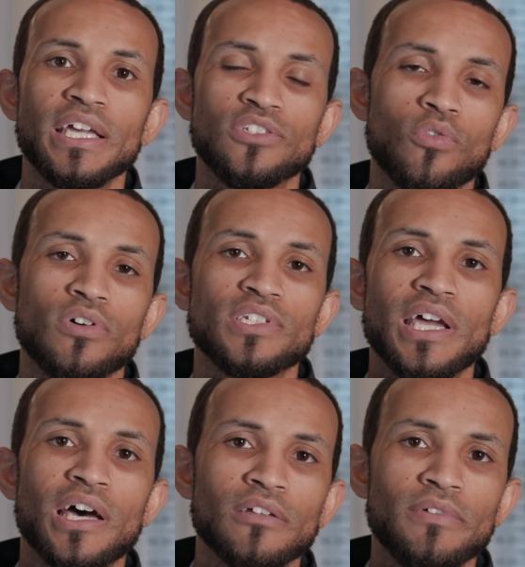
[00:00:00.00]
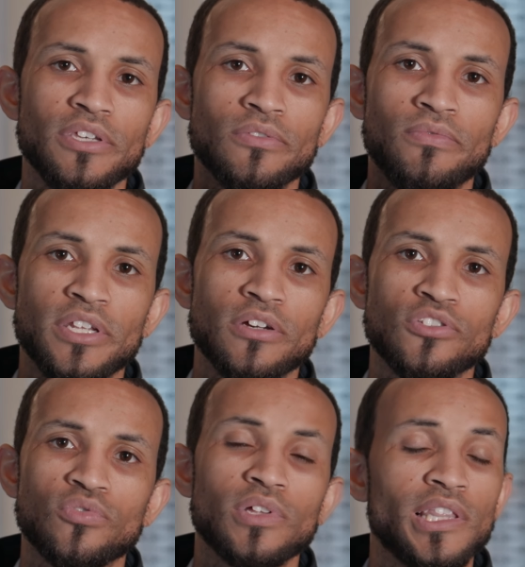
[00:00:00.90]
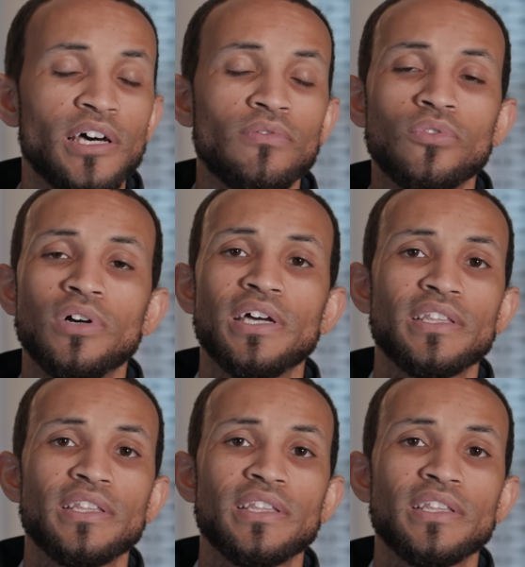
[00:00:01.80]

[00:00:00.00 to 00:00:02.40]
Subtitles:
is going to elevate your video to a level